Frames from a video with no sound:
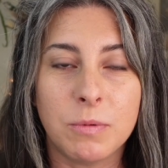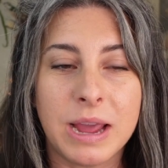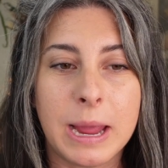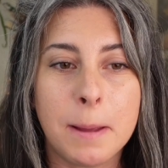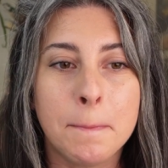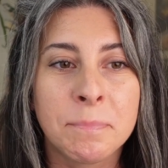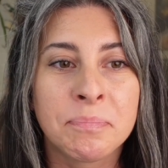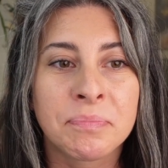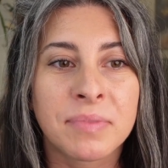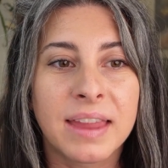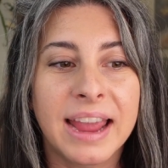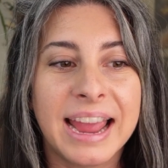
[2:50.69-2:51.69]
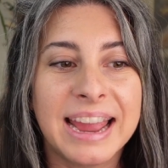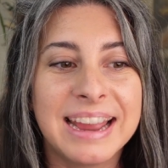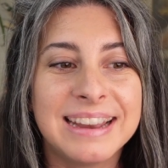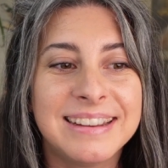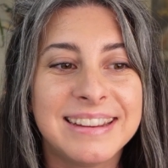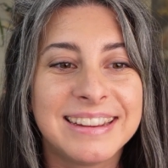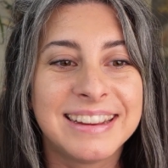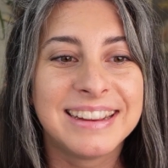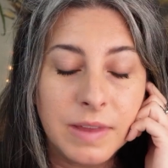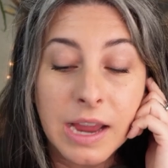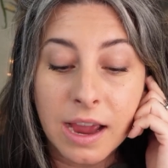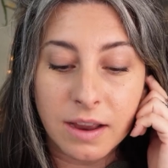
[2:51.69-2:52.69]
way. And
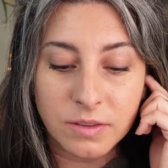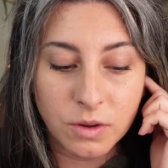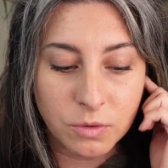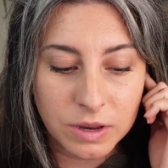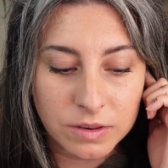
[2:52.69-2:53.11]
yeah, so